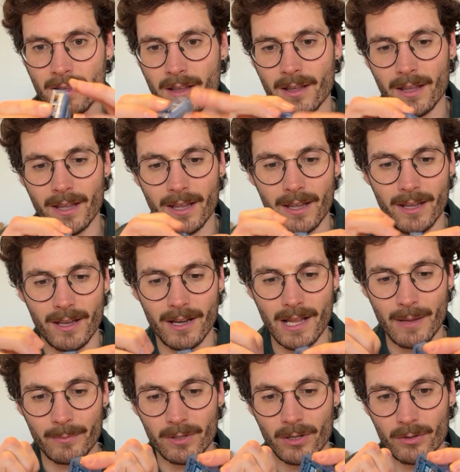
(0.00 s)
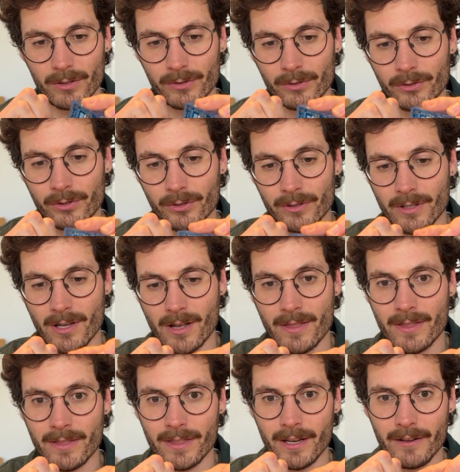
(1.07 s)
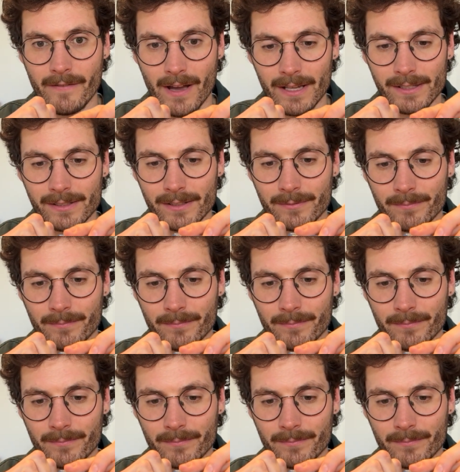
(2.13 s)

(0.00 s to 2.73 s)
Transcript: And I'm going to turn on the device.